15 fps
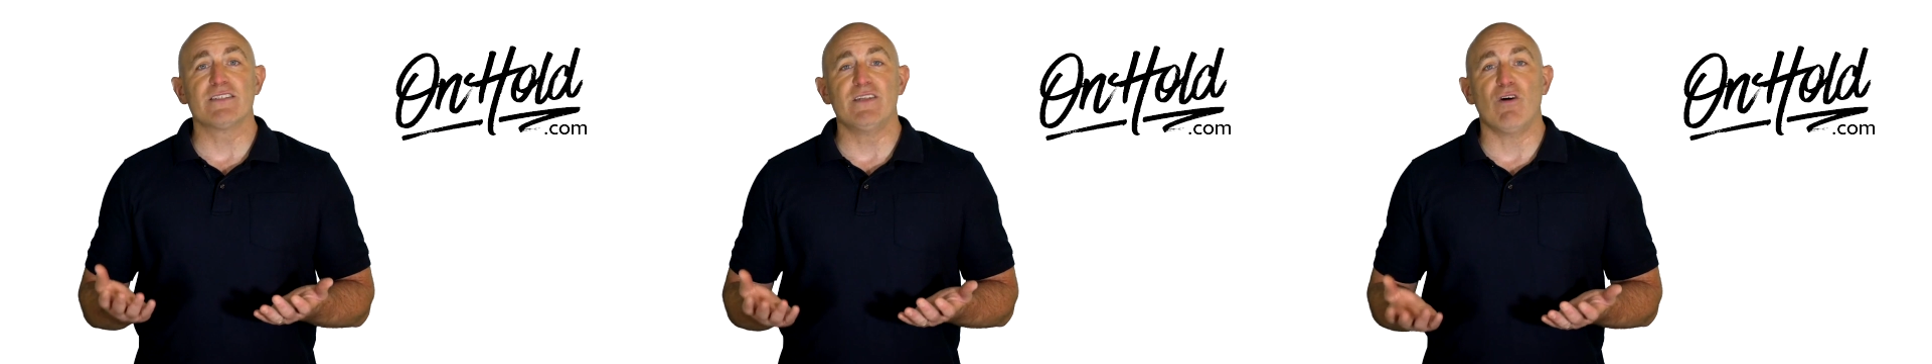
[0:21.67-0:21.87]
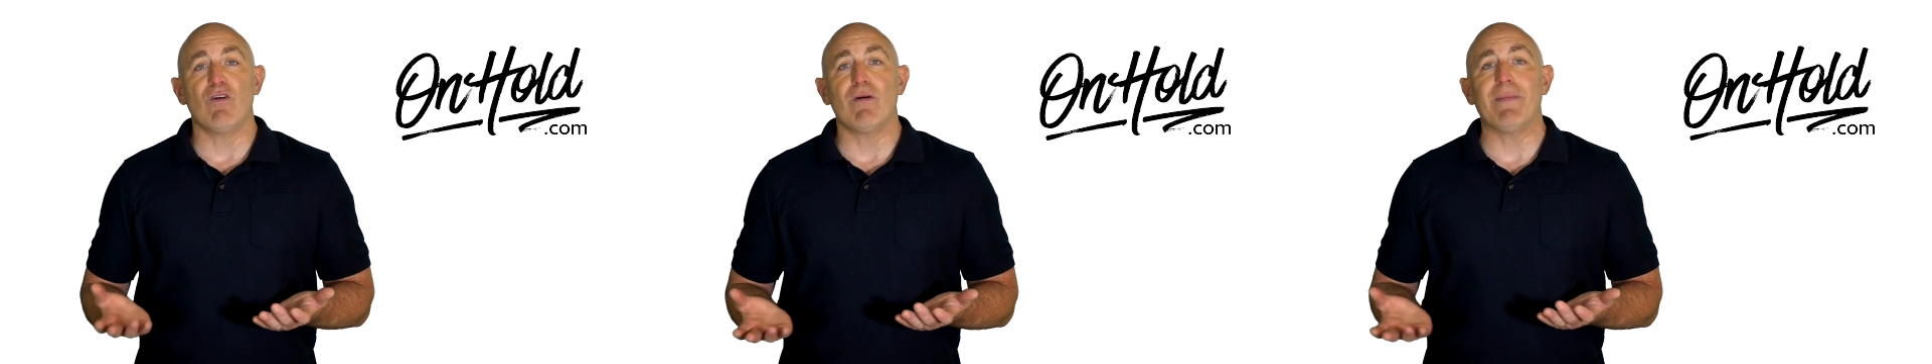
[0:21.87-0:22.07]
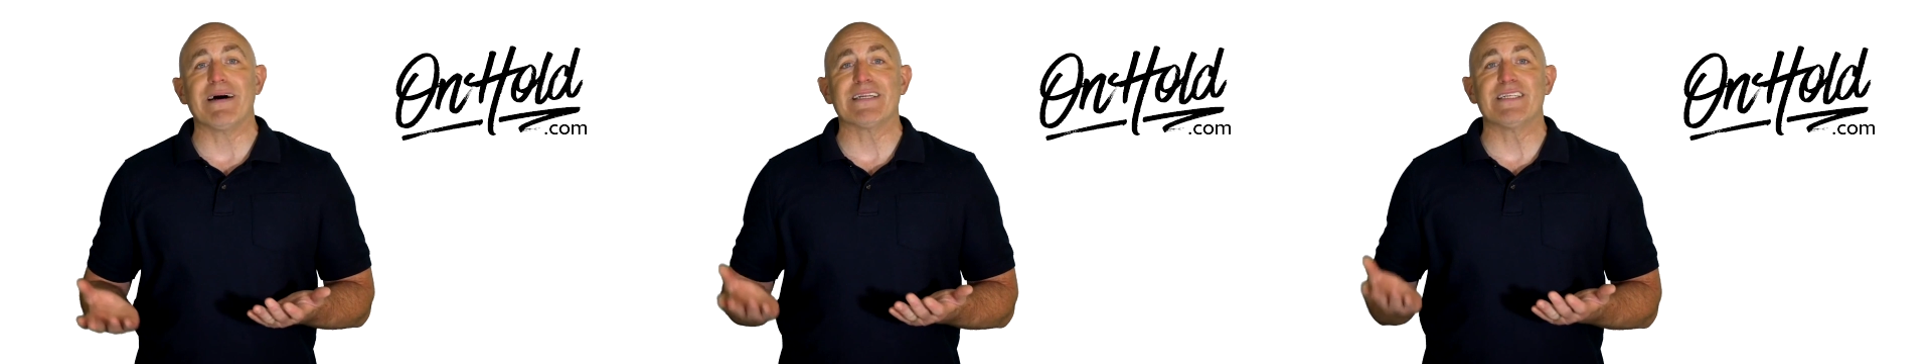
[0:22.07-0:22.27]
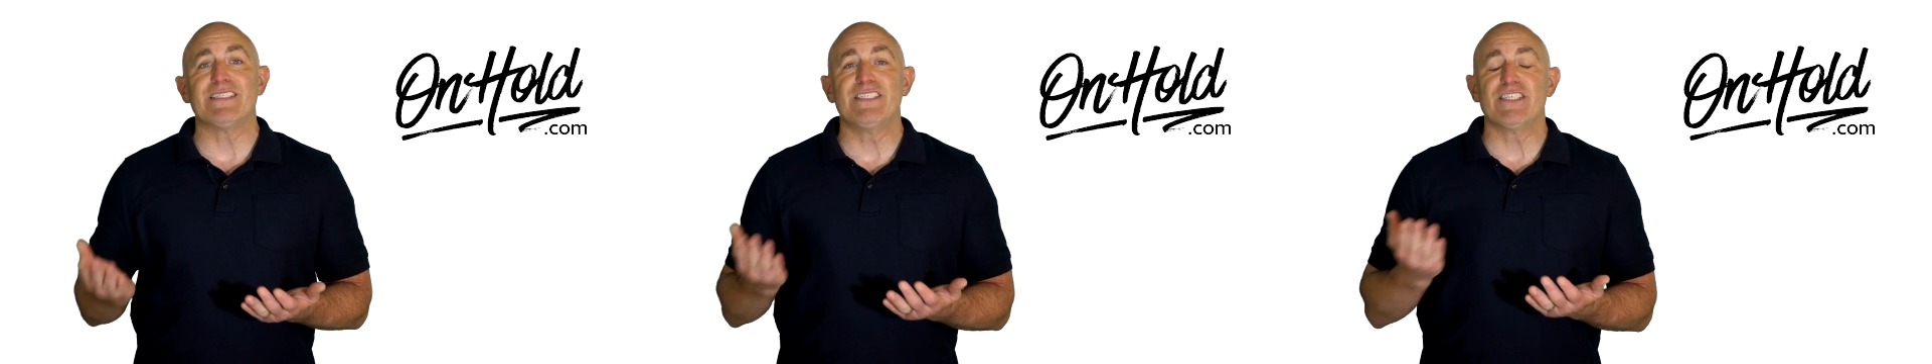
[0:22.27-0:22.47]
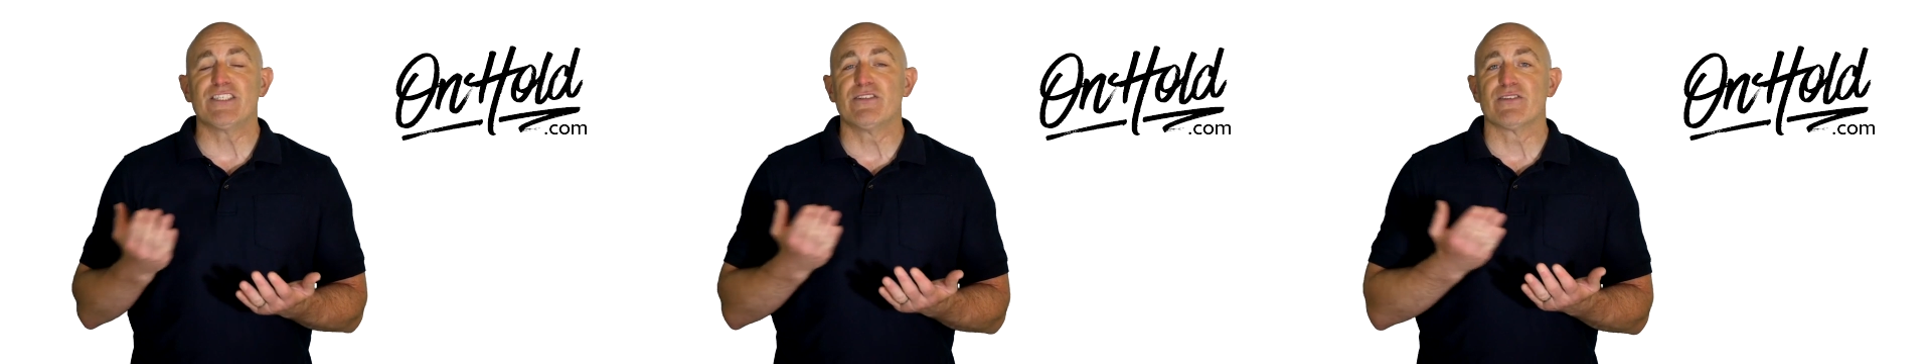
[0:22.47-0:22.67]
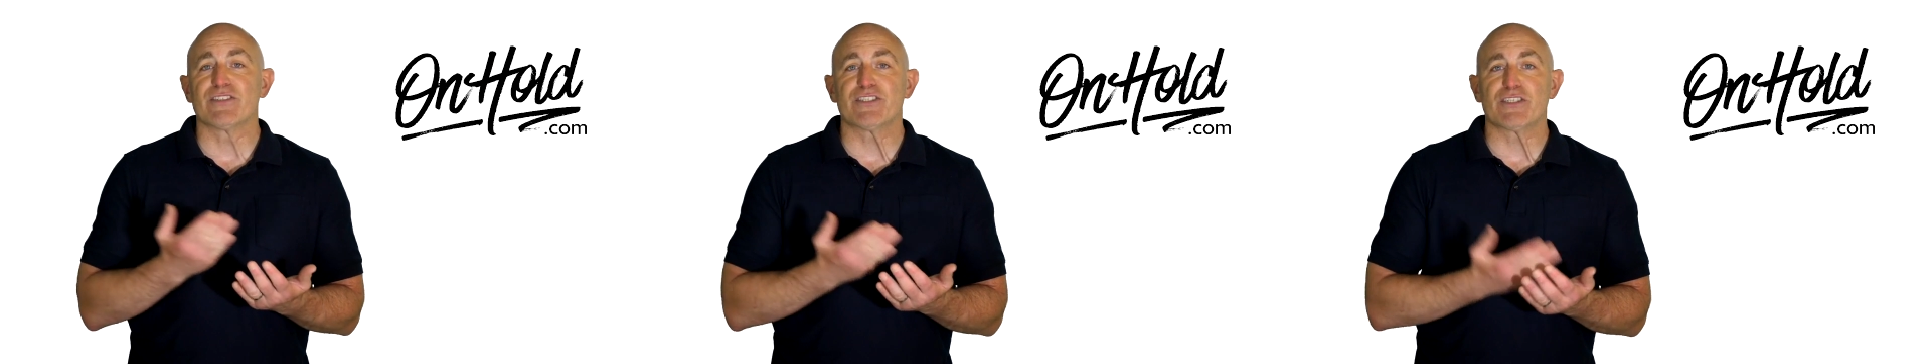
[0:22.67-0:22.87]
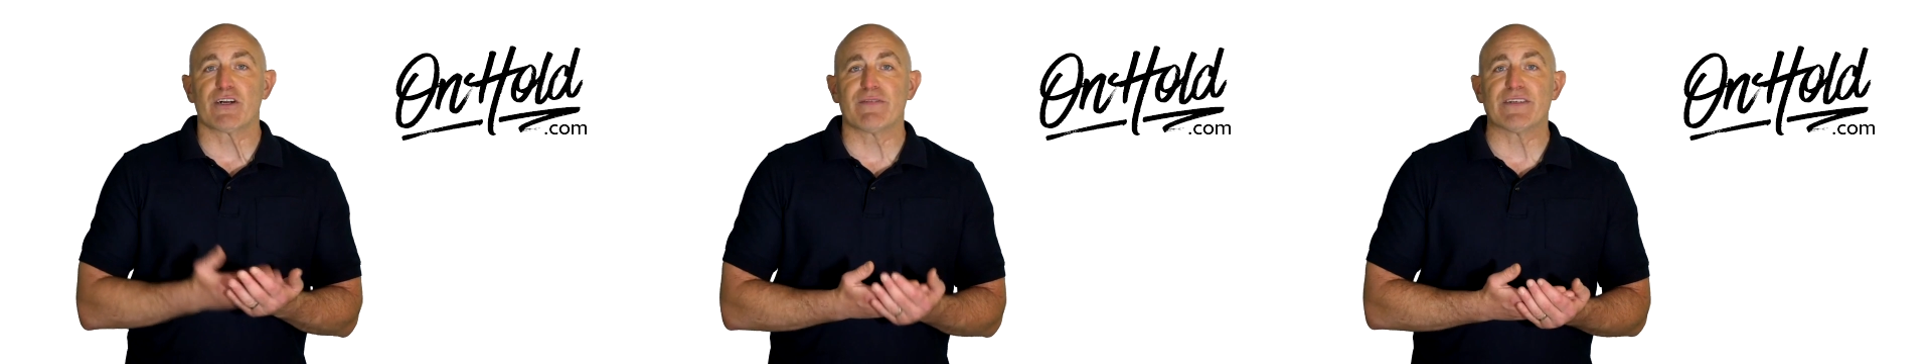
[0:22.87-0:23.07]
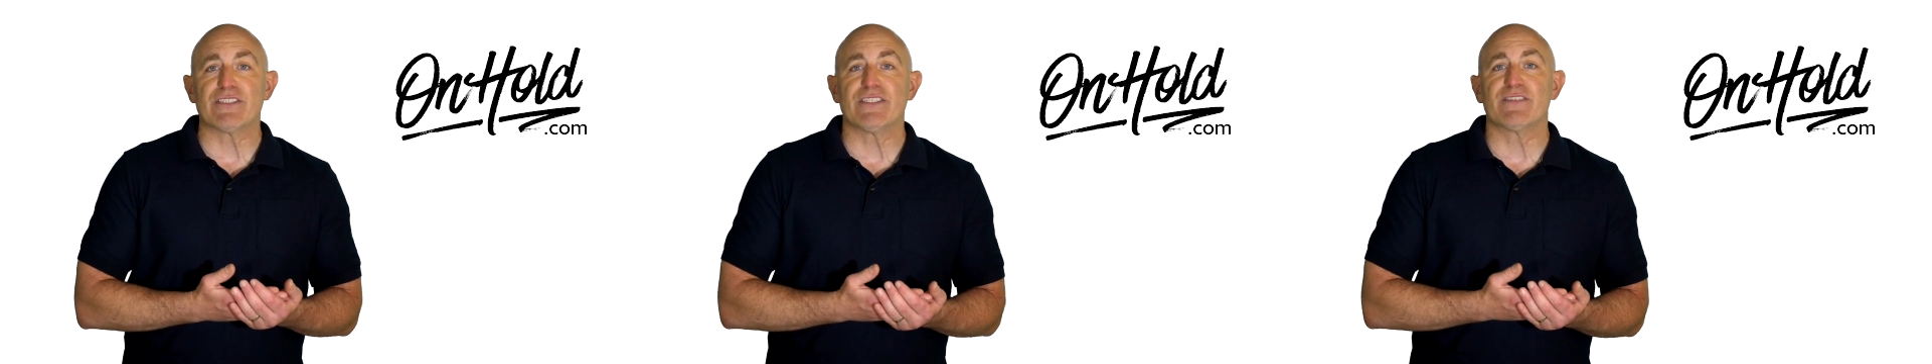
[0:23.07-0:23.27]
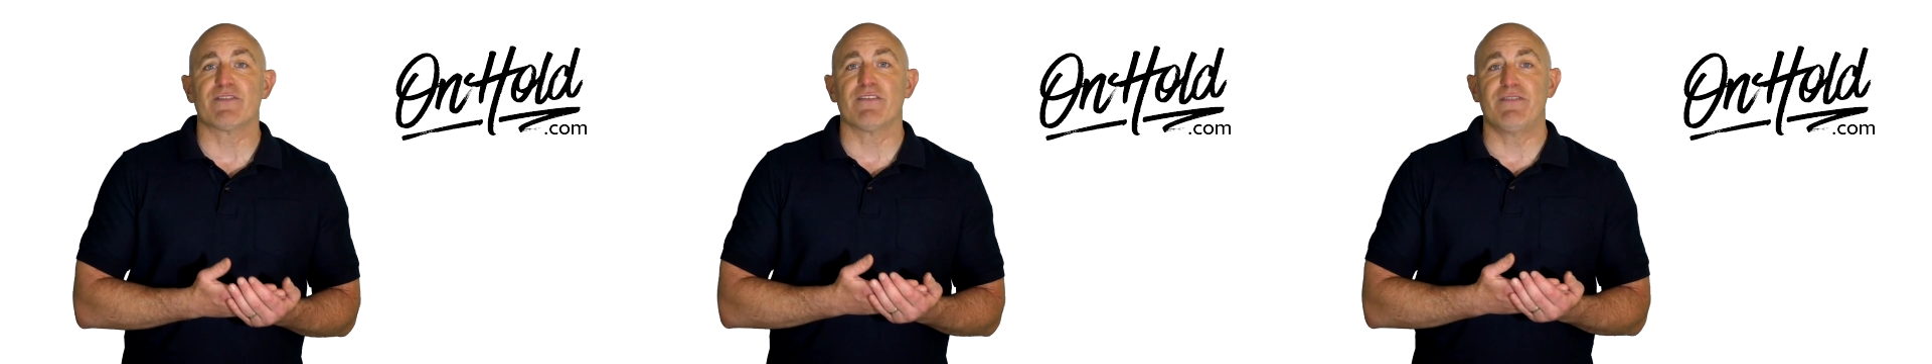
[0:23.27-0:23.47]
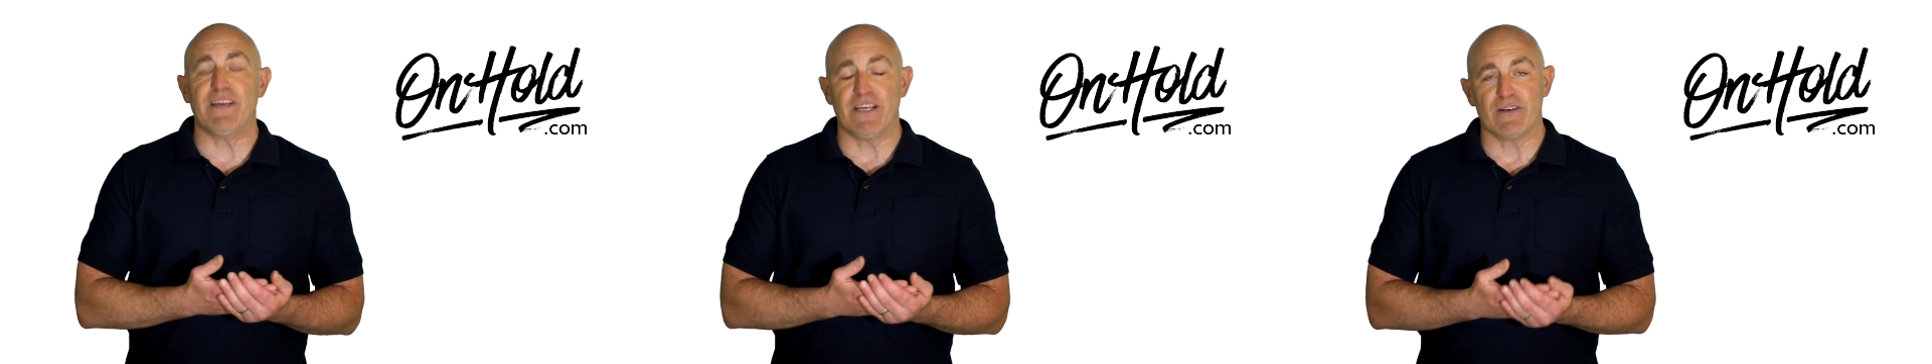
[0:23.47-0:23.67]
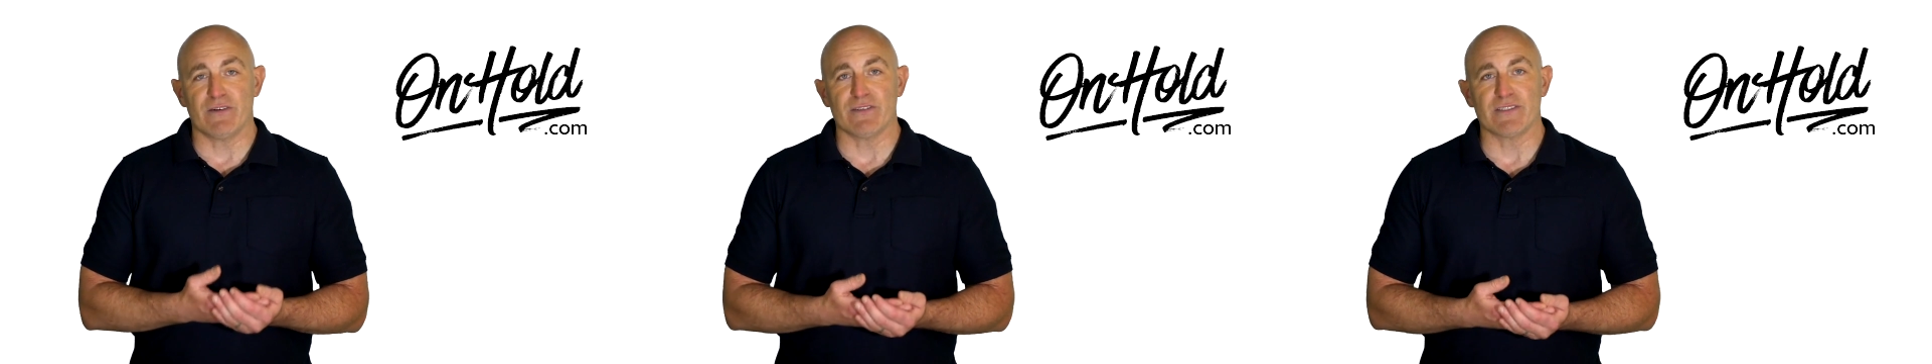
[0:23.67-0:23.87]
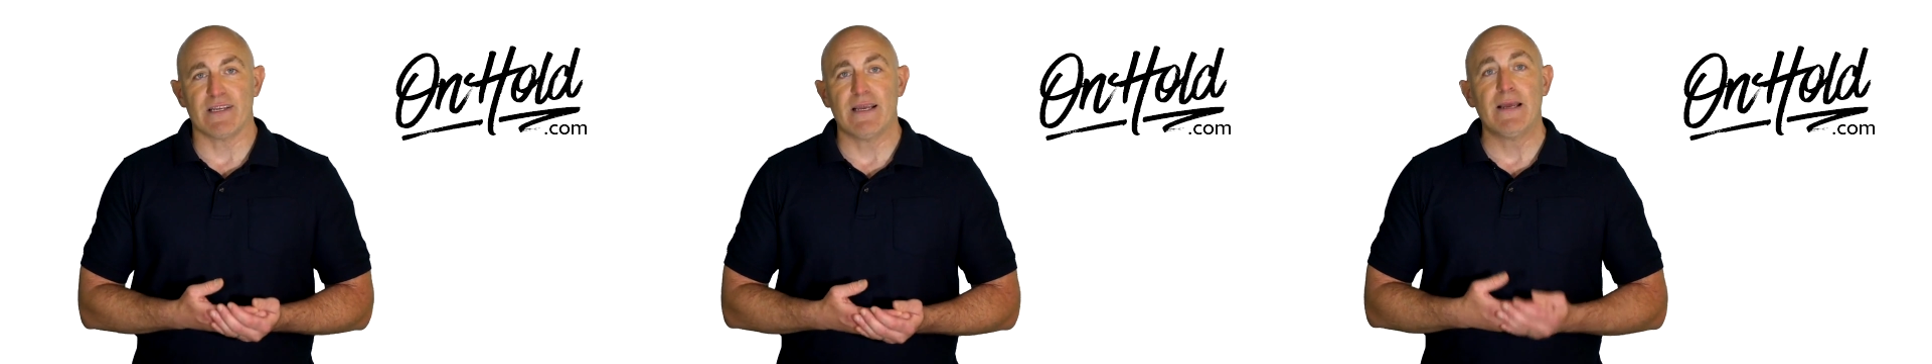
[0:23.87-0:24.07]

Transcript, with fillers: know about additional services for vehicles,